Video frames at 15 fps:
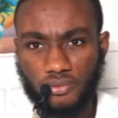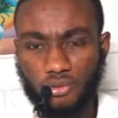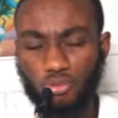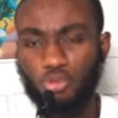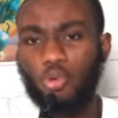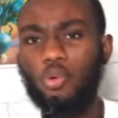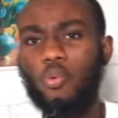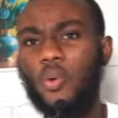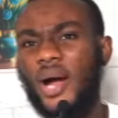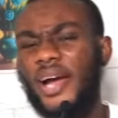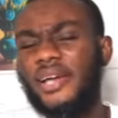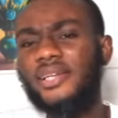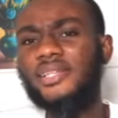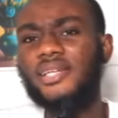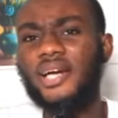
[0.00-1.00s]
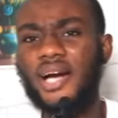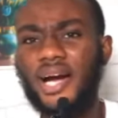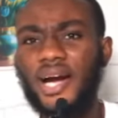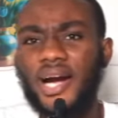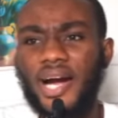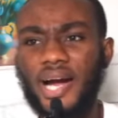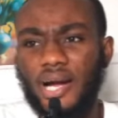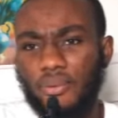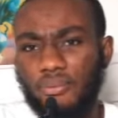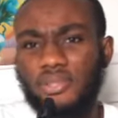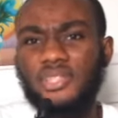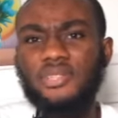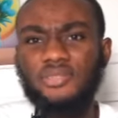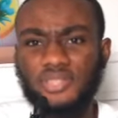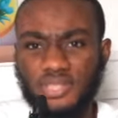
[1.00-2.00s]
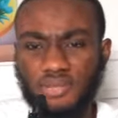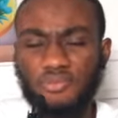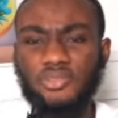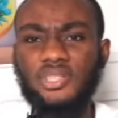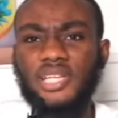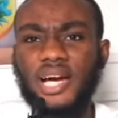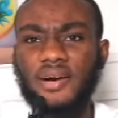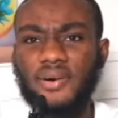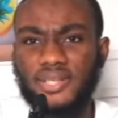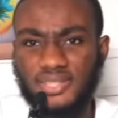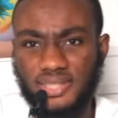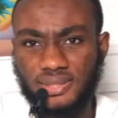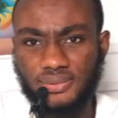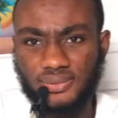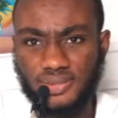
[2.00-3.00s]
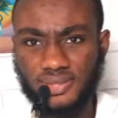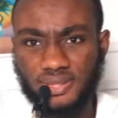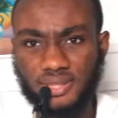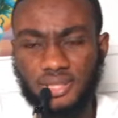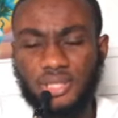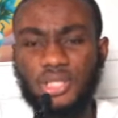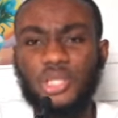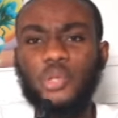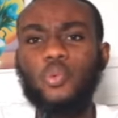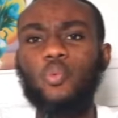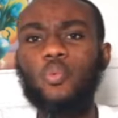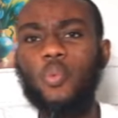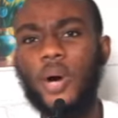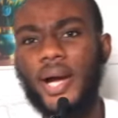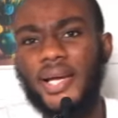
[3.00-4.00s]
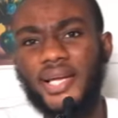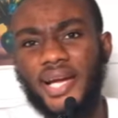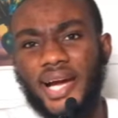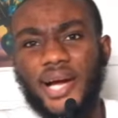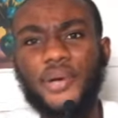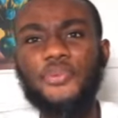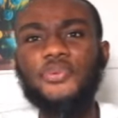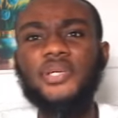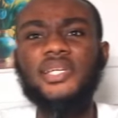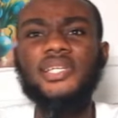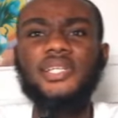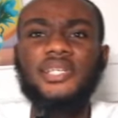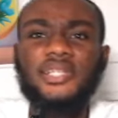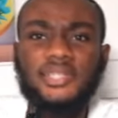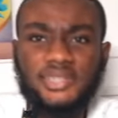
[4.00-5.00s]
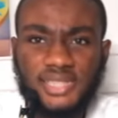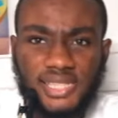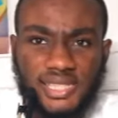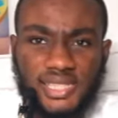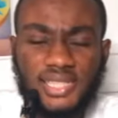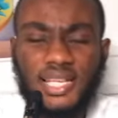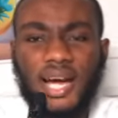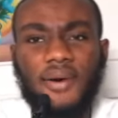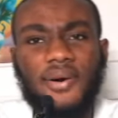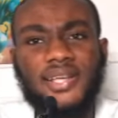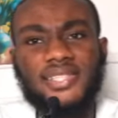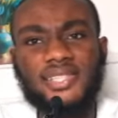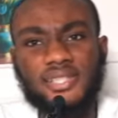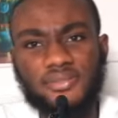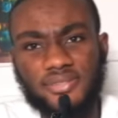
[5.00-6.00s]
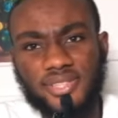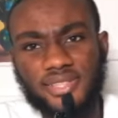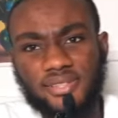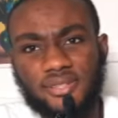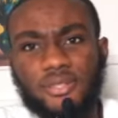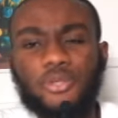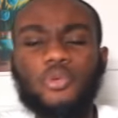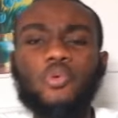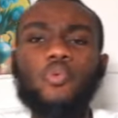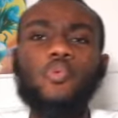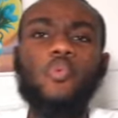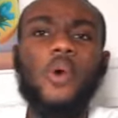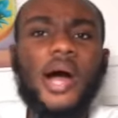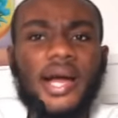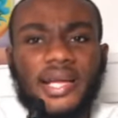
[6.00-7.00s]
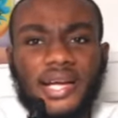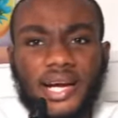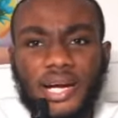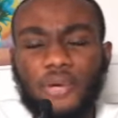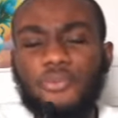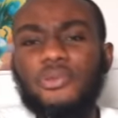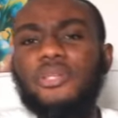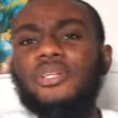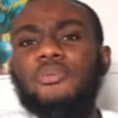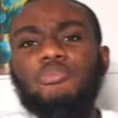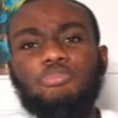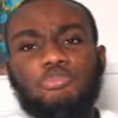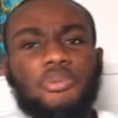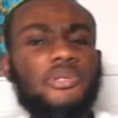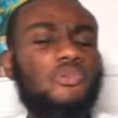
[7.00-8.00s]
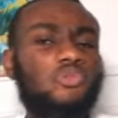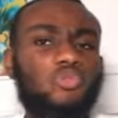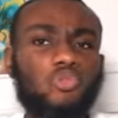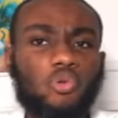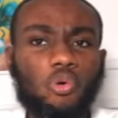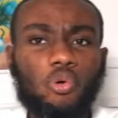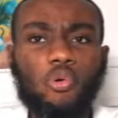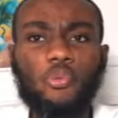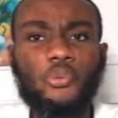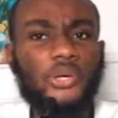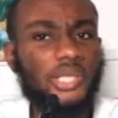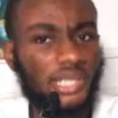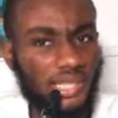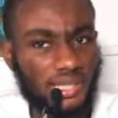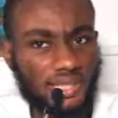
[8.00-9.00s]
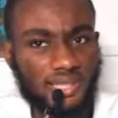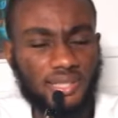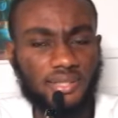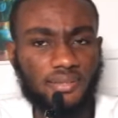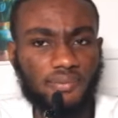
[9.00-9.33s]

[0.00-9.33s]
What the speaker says: So why are we deceiving ourselves? Why are we cheating ourselves? Why are we being so wicked?